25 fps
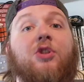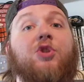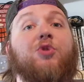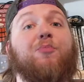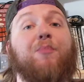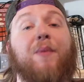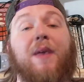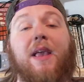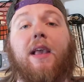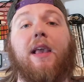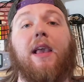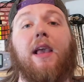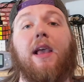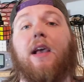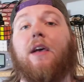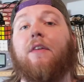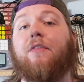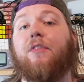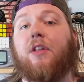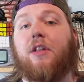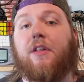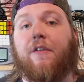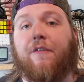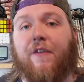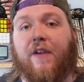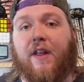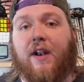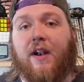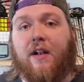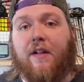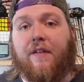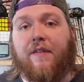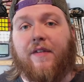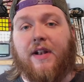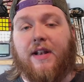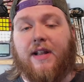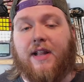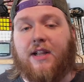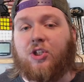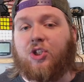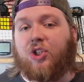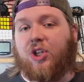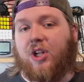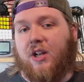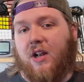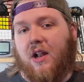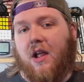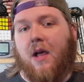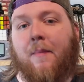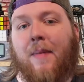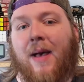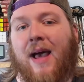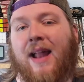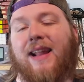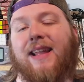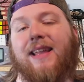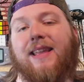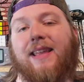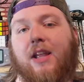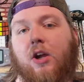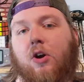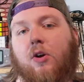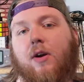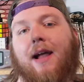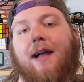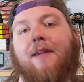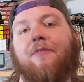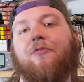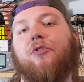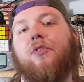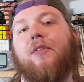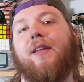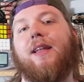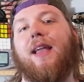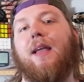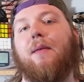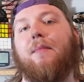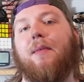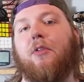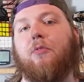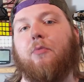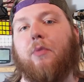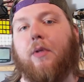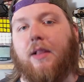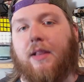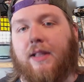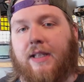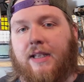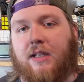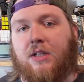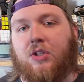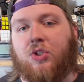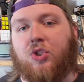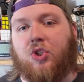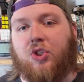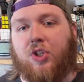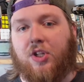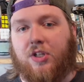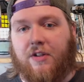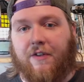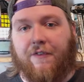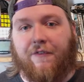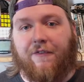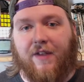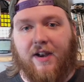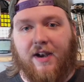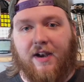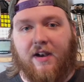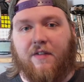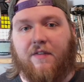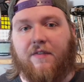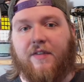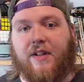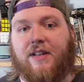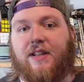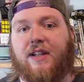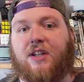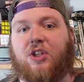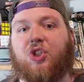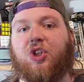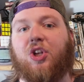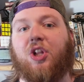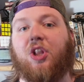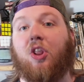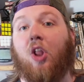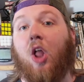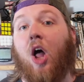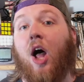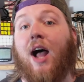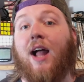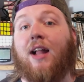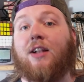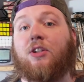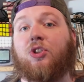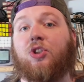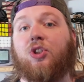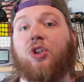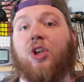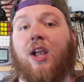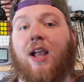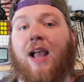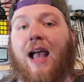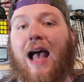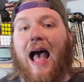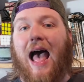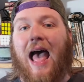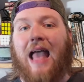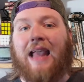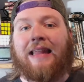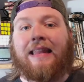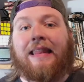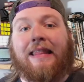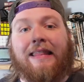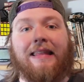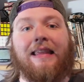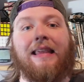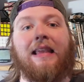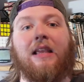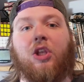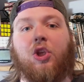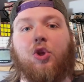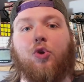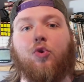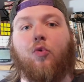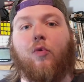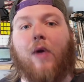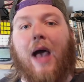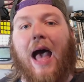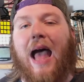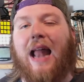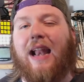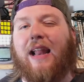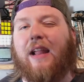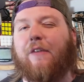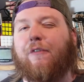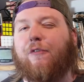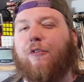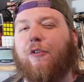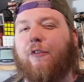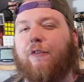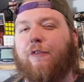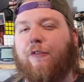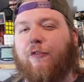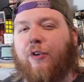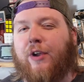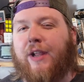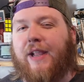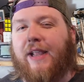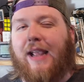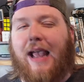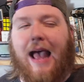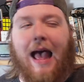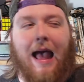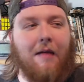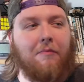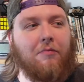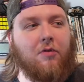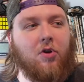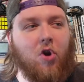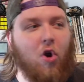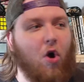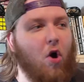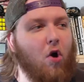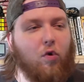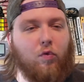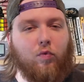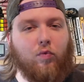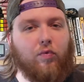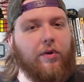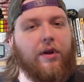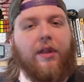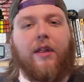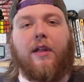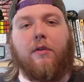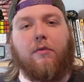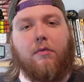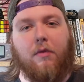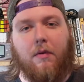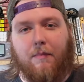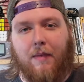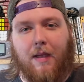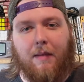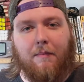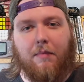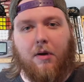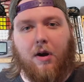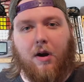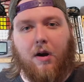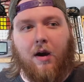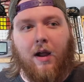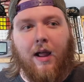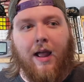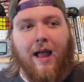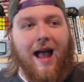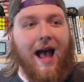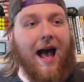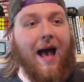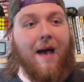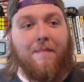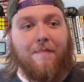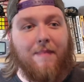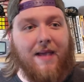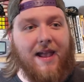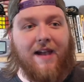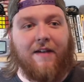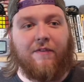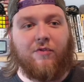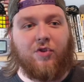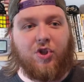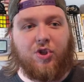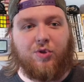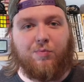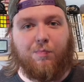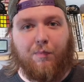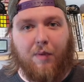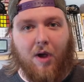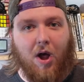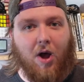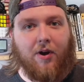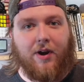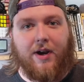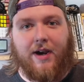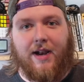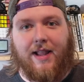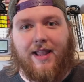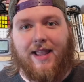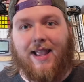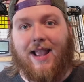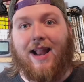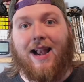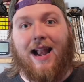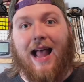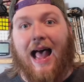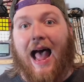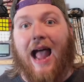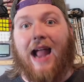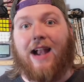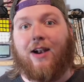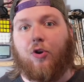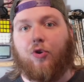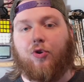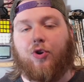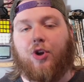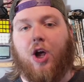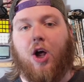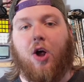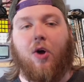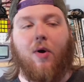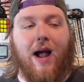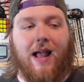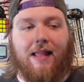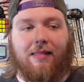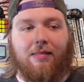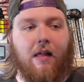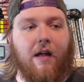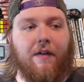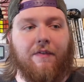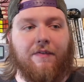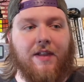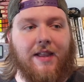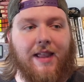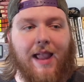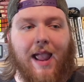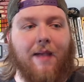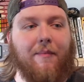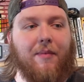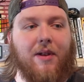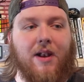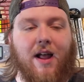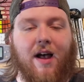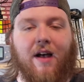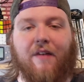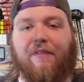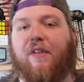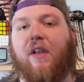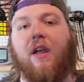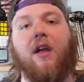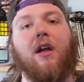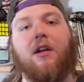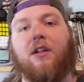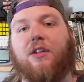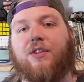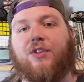Speaking of the Definitive Edition, about a year after the game had released, the Definitive Edition launched. I think you got it for free. I don't really remember. I may have just bought it again. I don't know. I love the game enough